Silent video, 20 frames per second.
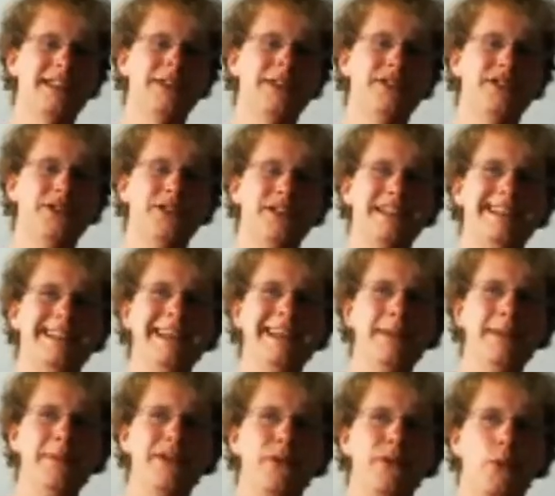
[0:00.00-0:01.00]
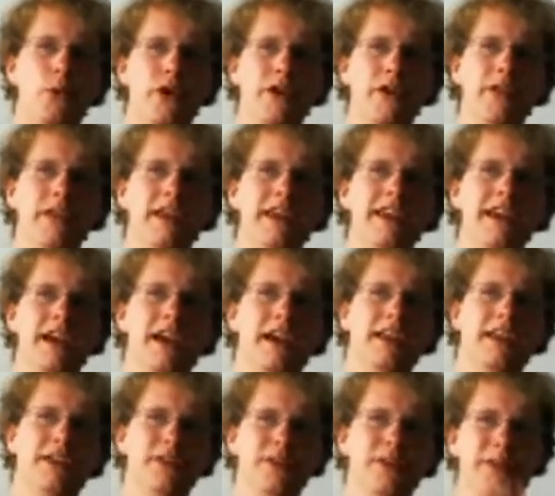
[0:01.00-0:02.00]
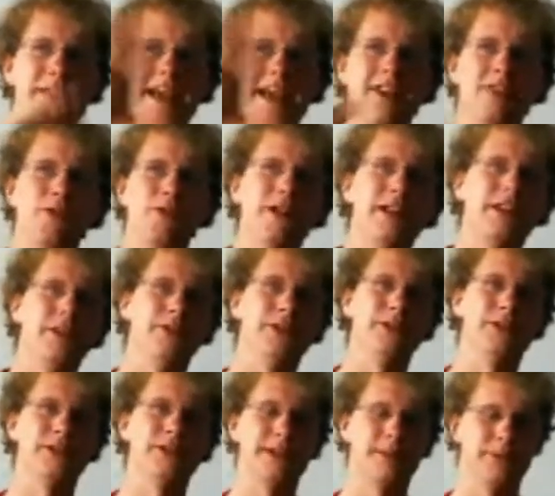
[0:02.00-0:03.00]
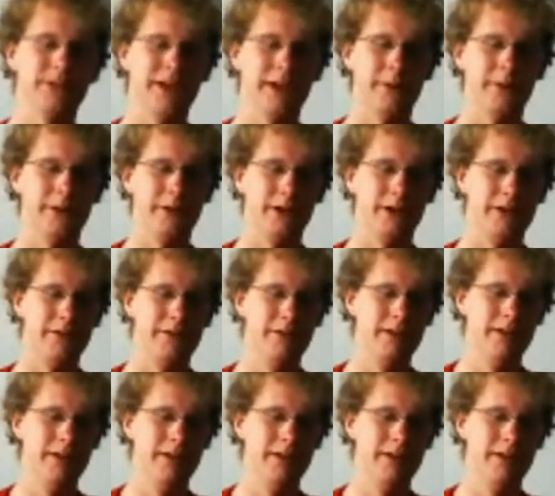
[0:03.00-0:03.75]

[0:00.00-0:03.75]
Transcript: users deem it worthy, you, the Android users, can play with it.